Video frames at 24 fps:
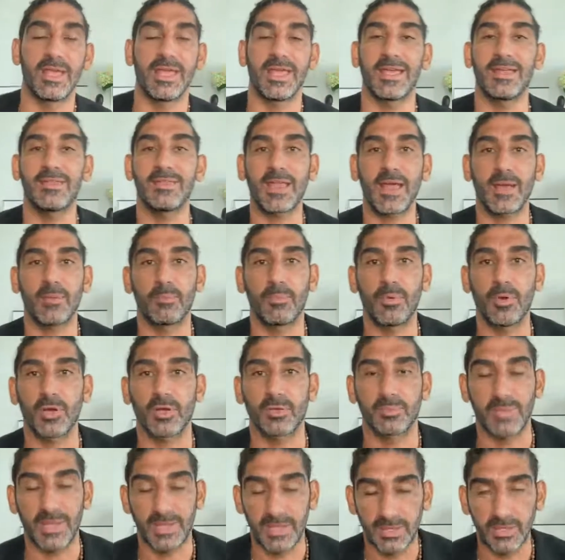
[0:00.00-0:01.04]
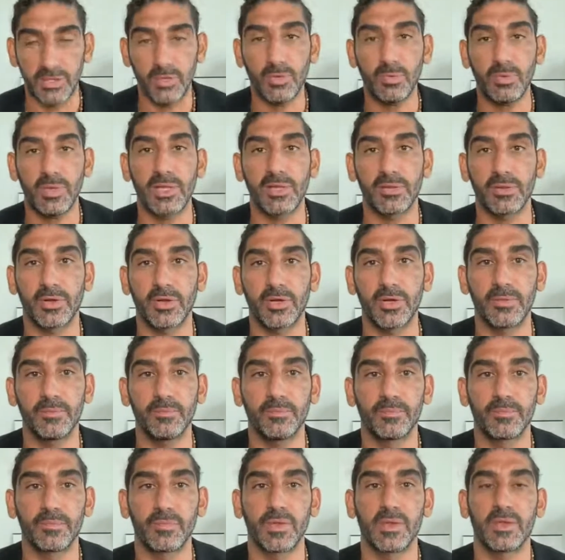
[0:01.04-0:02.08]
In that book, man, you know what I
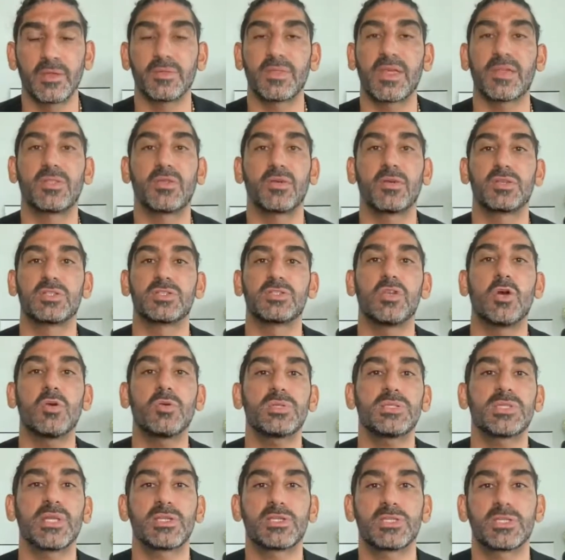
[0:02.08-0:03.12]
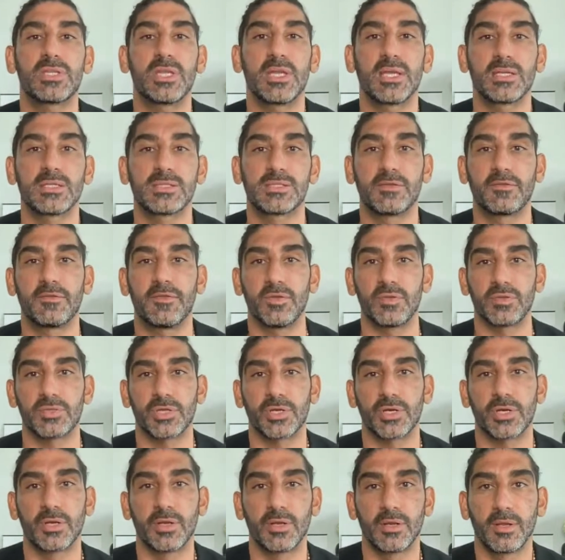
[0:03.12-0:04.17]
learned? That there is no such thing as the
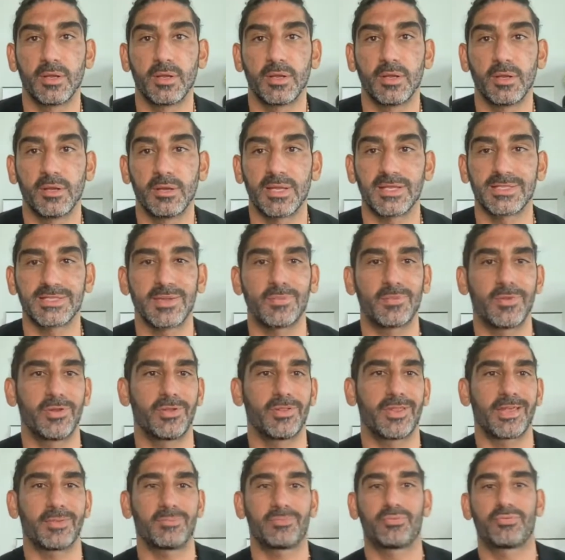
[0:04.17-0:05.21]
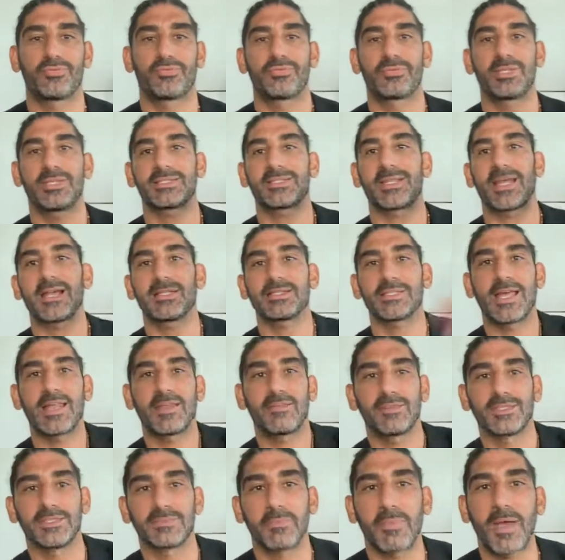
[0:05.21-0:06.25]
future. Now, some of you are like, this guy's out
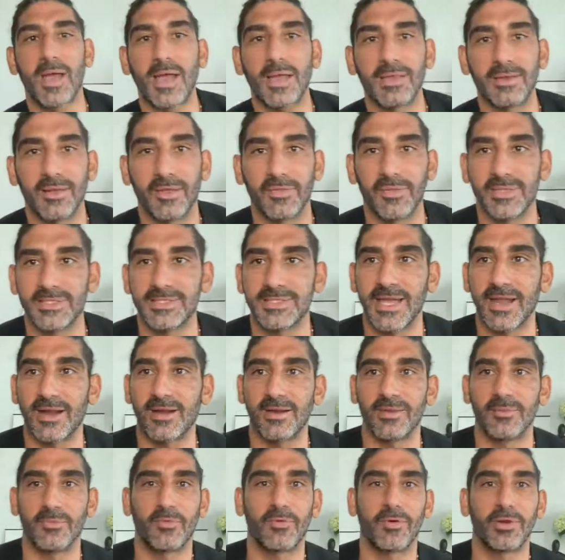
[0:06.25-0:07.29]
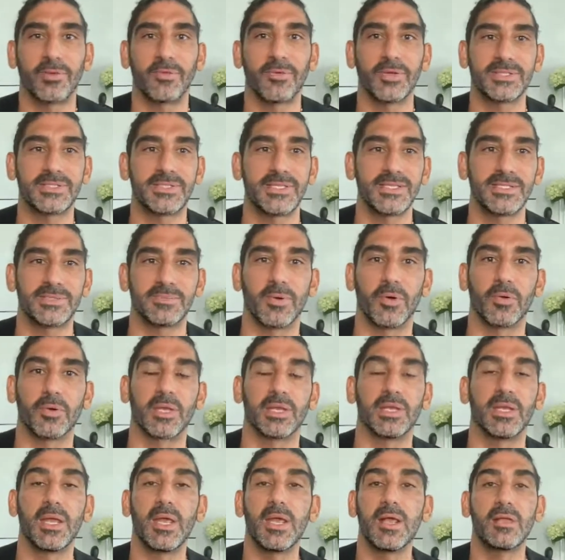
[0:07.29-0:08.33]
of his mind on this Saturday morning. What's he
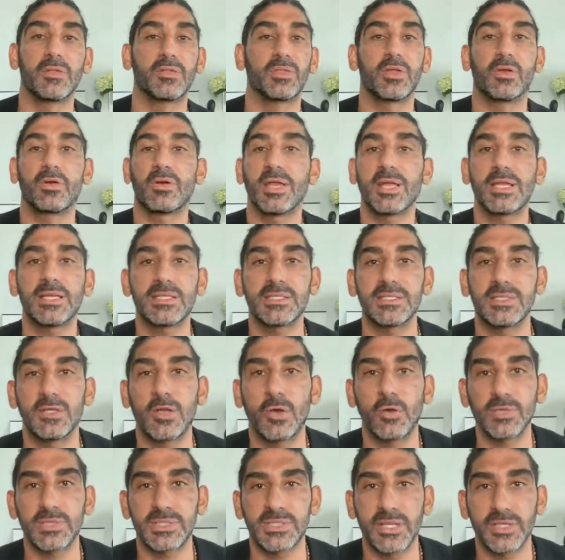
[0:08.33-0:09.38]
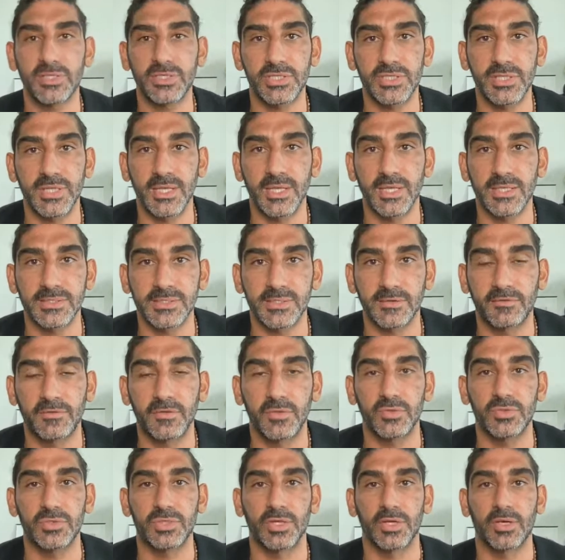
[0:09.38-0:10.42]
smoking? There is no such thing as the
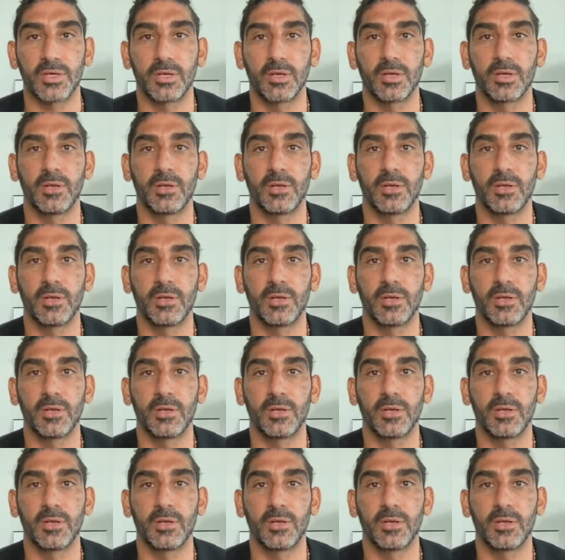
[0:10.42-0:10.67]
future.